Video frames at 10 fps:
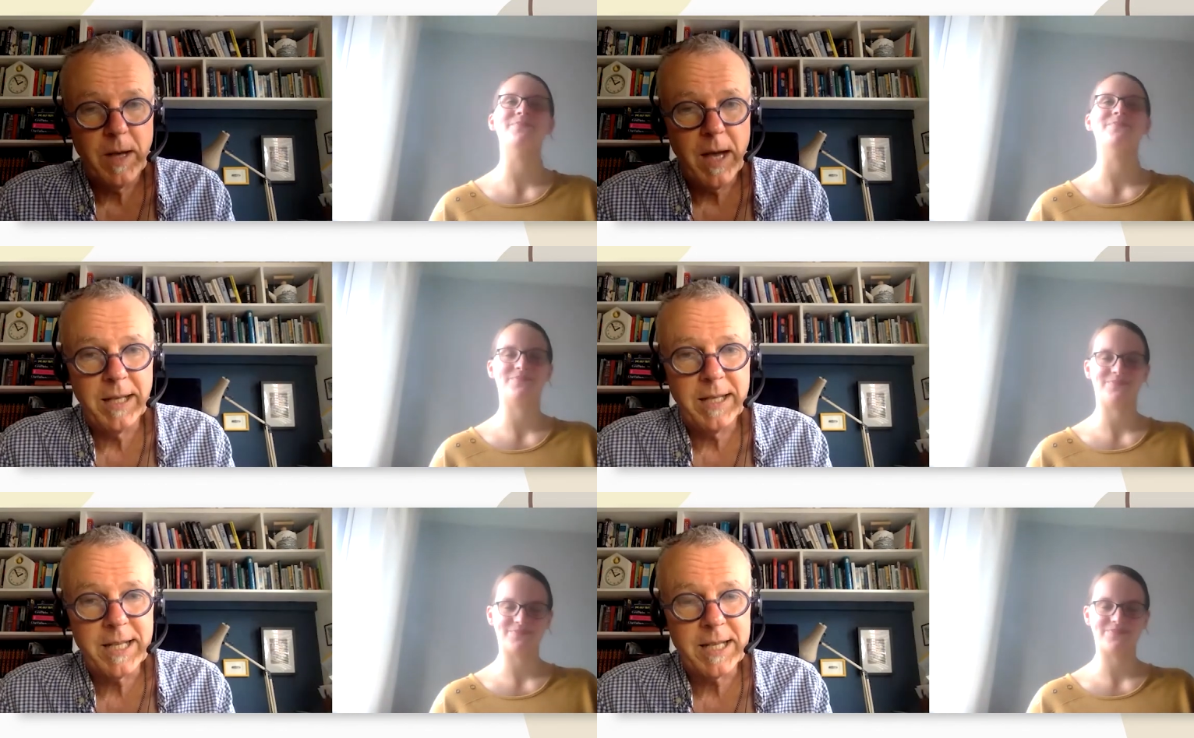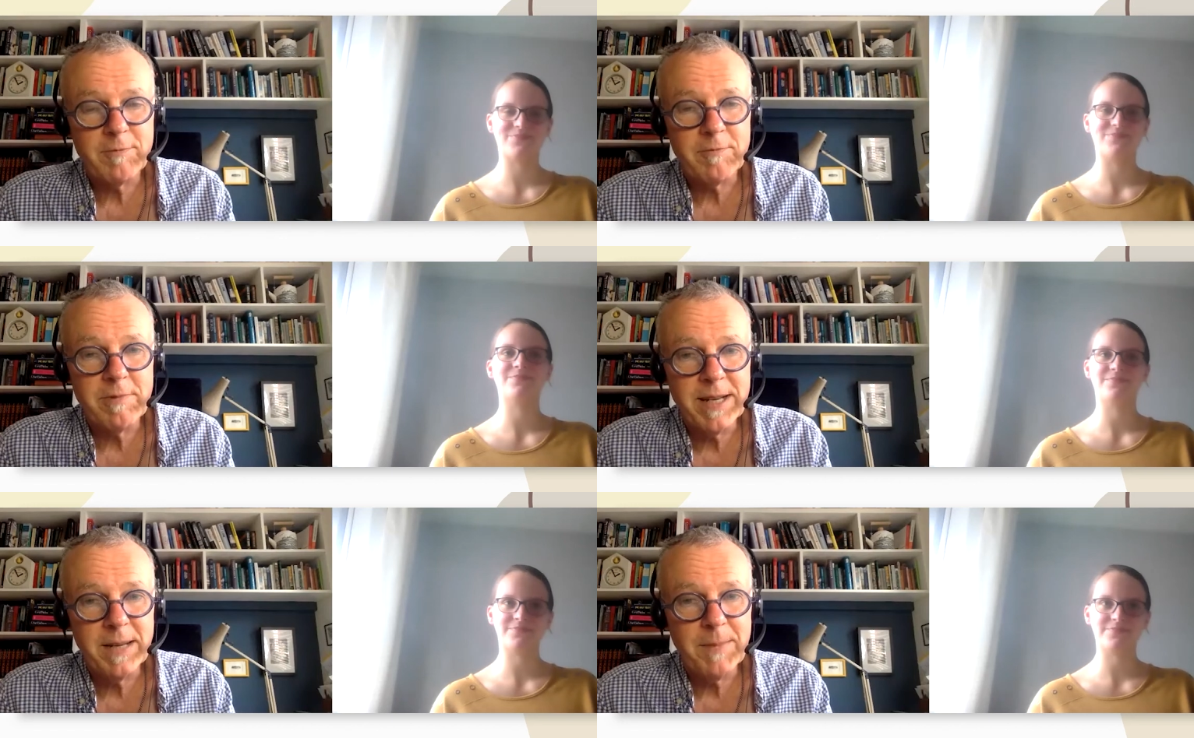Speaker 1: And it doesn't
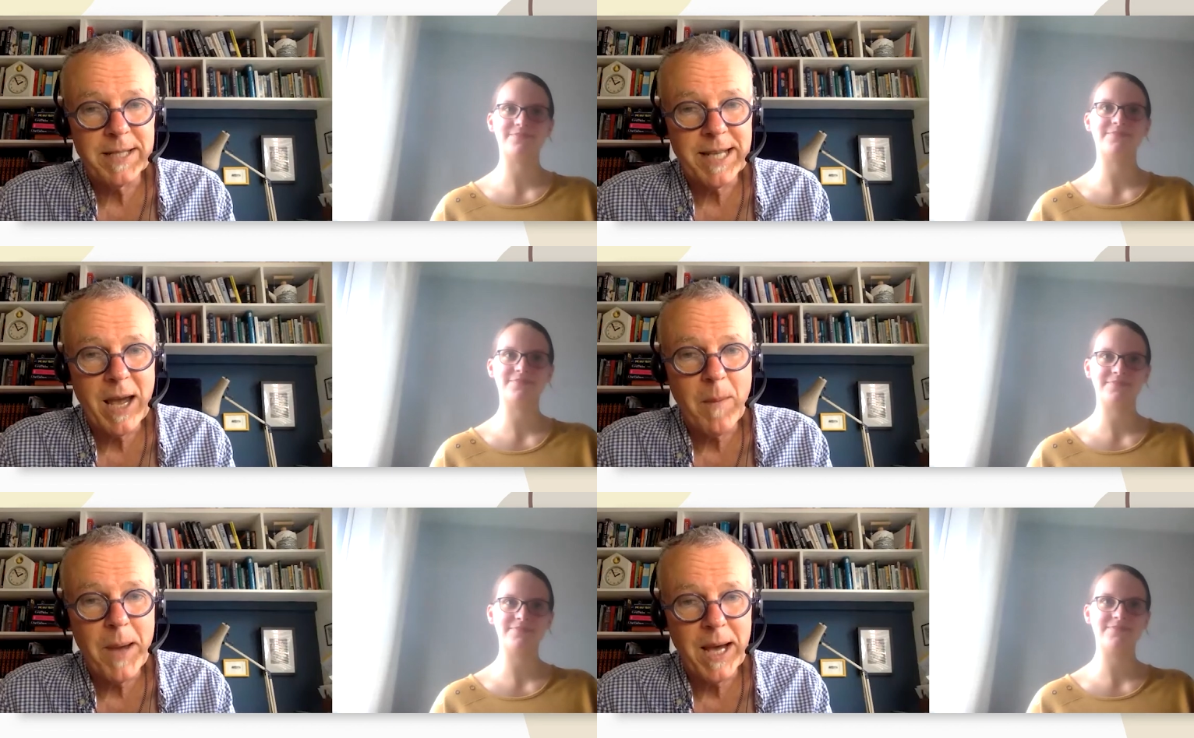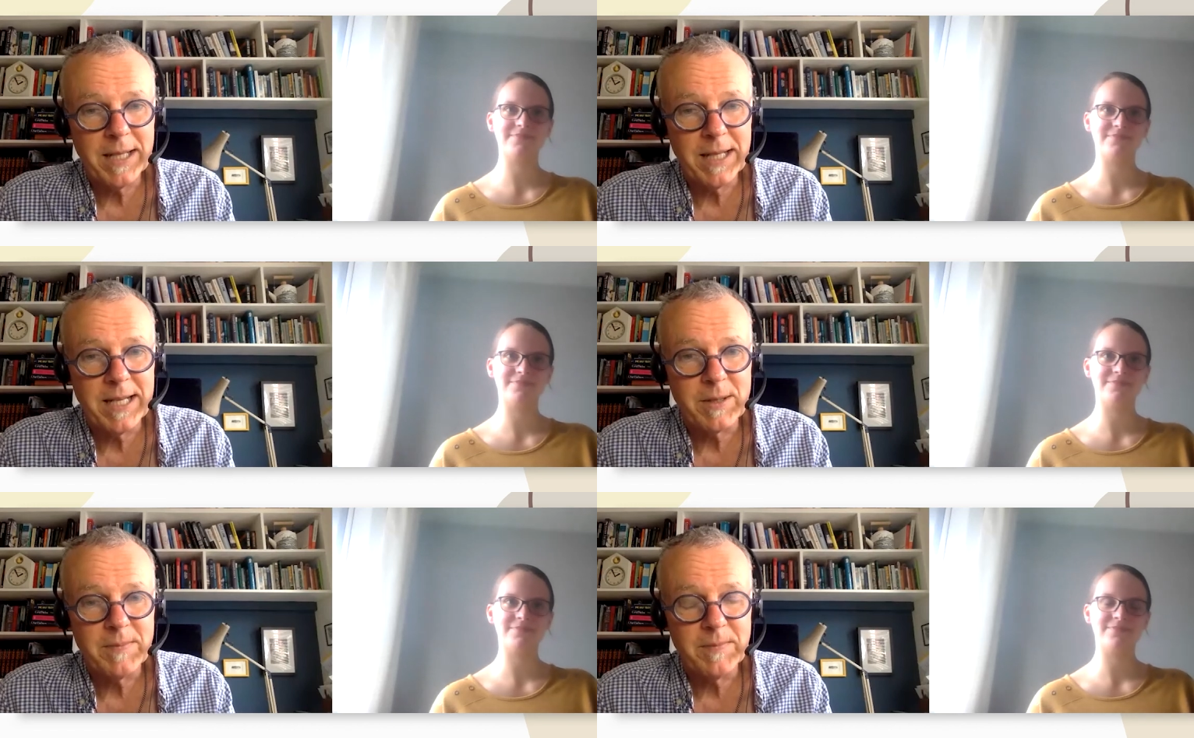really matter how bad it
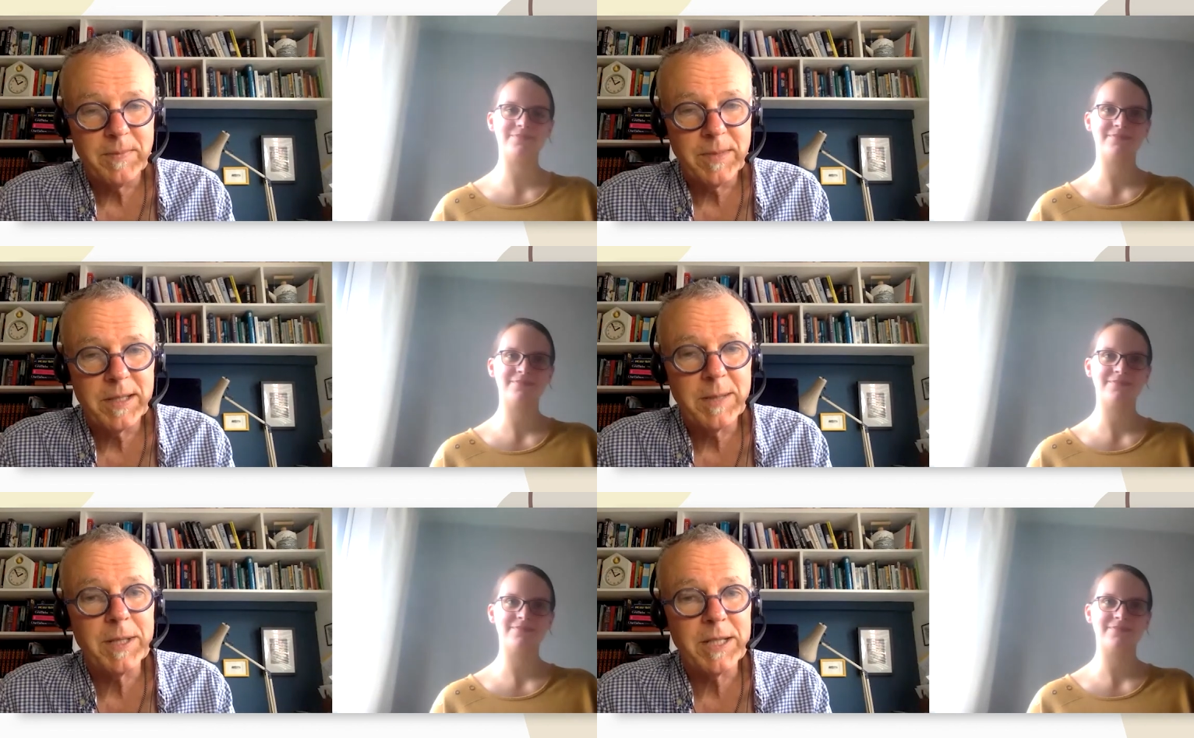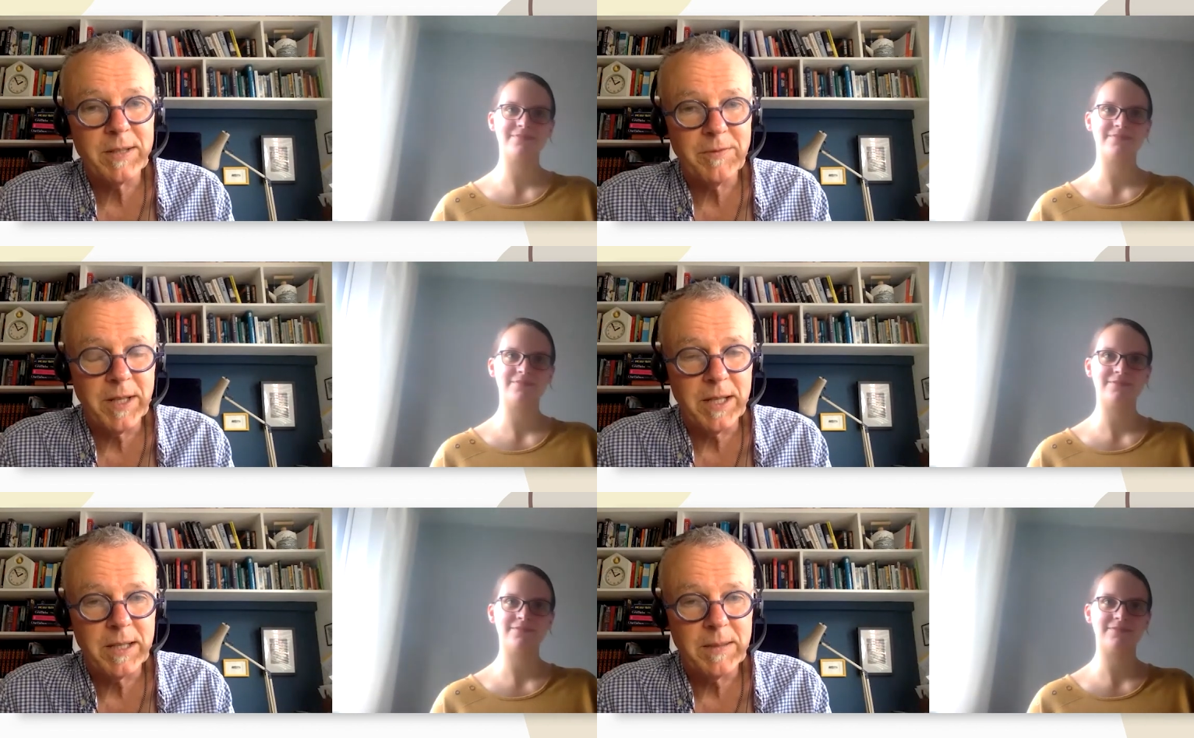is, to, but just
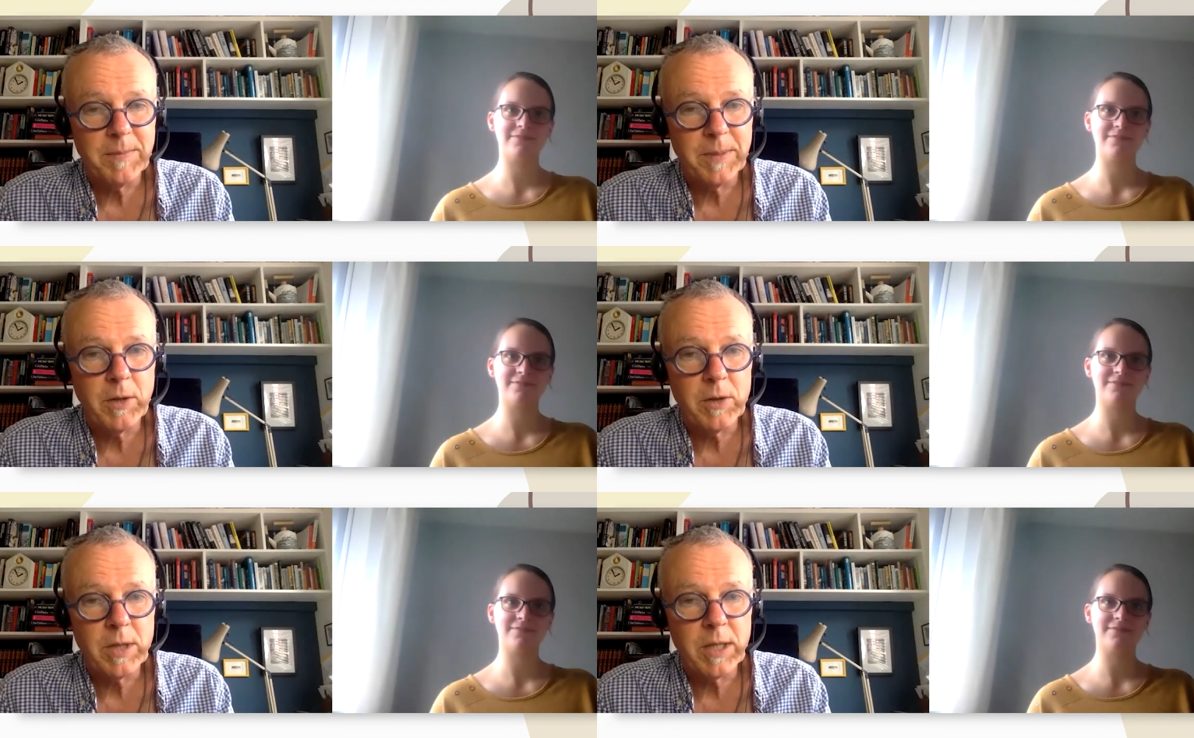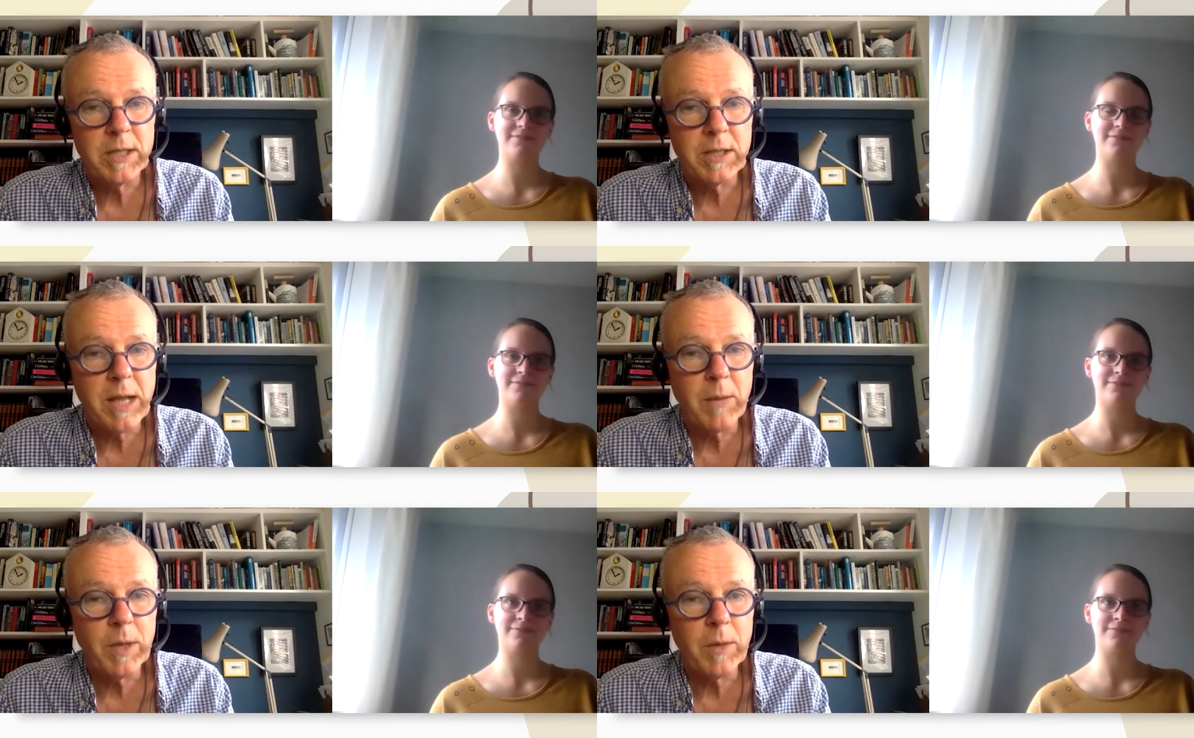finish because it's
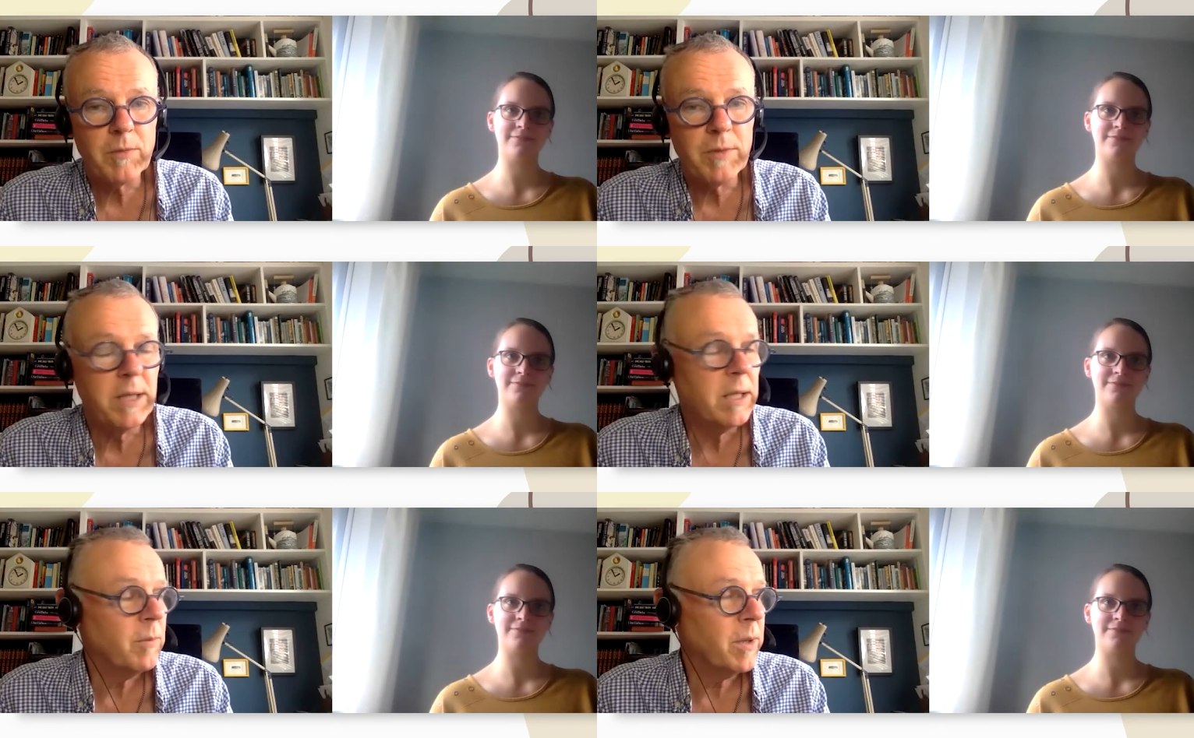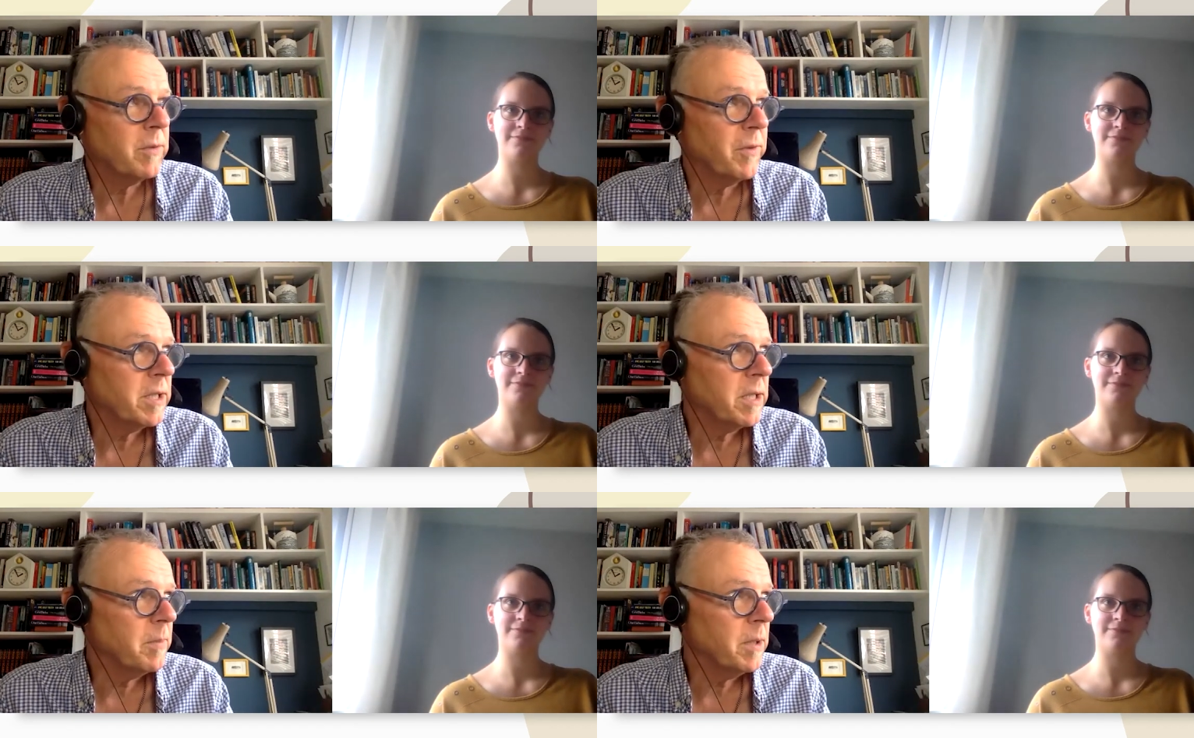like when I was reading, when I was
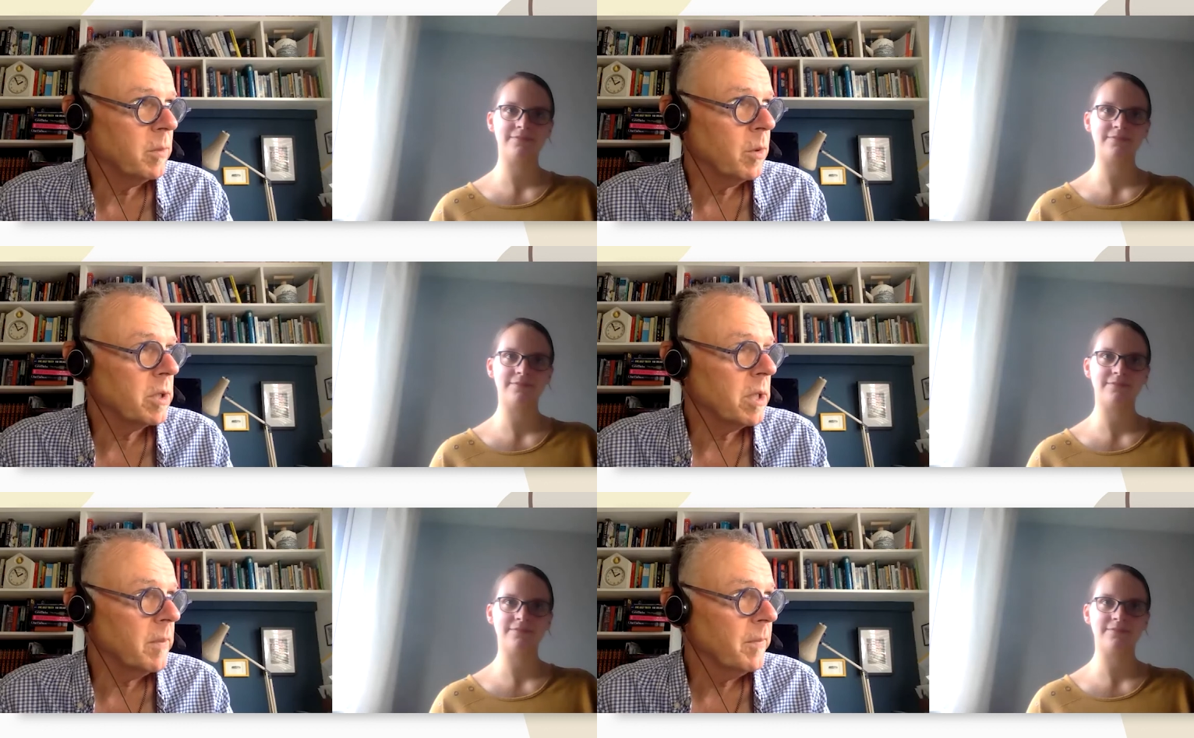finishing The Birdwatcher,